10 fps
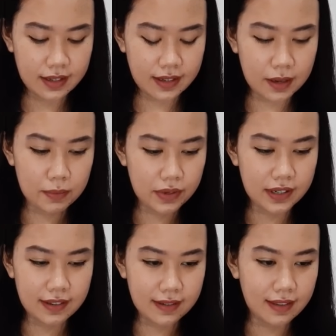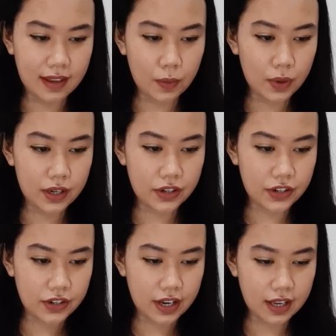Temperance. They want to
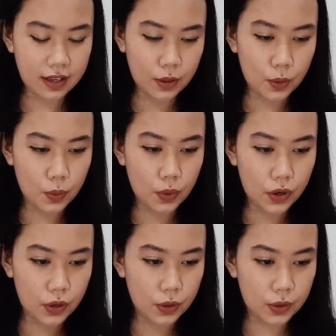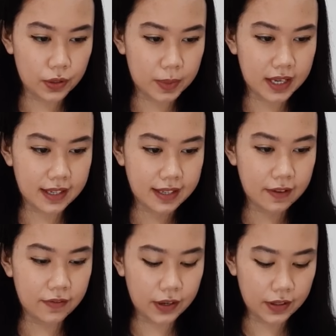shake your world because
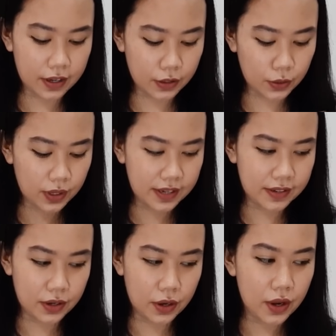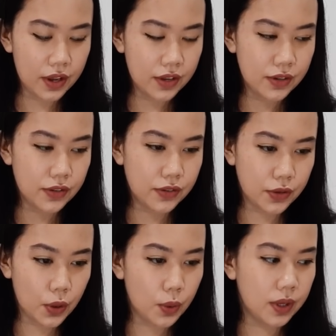they feel that you guys are
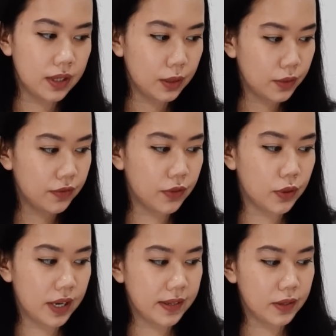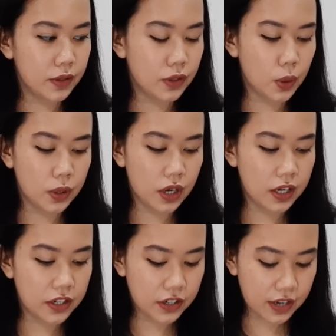so aloof, you guys are so
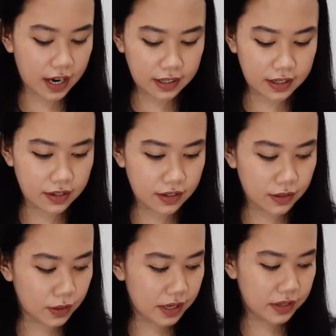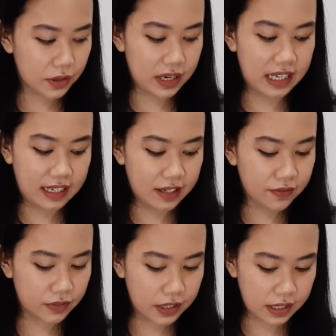nonchalant, you guys are
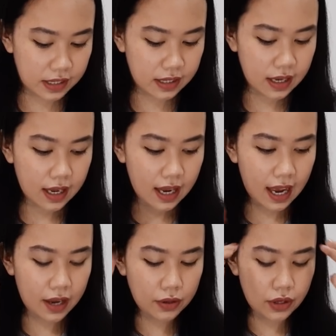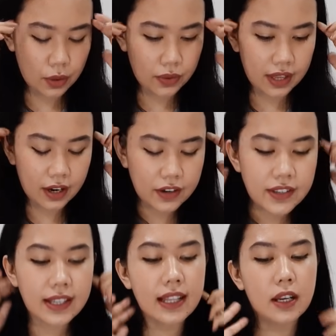indifferent. I don't know, there
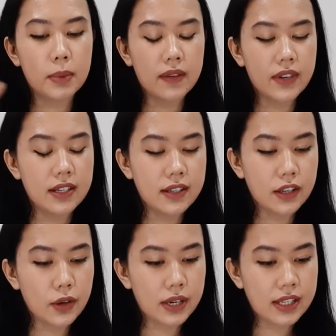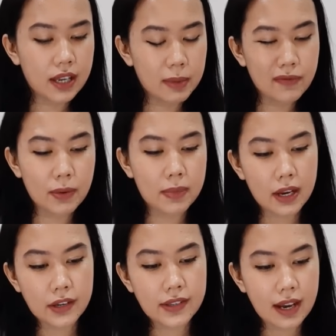is a little bit of an insecurities coming from
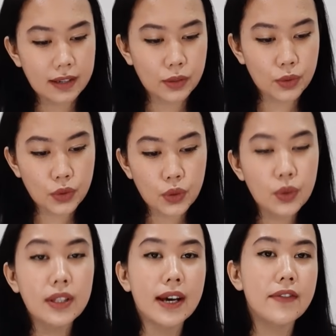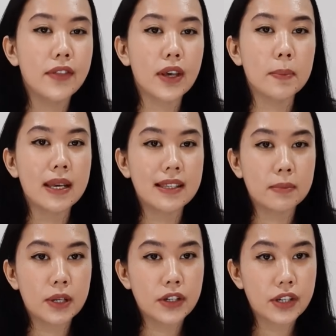their side. Do you love them
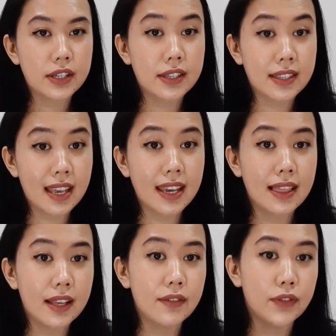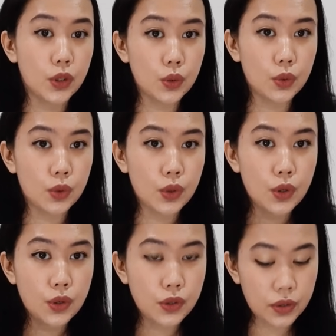as much as they love you?
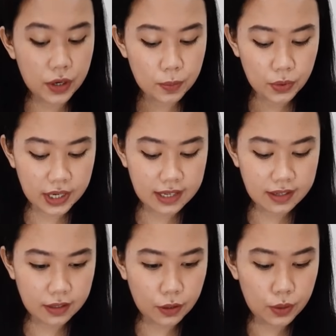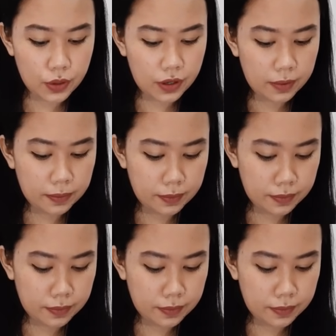So they're pretty insecure.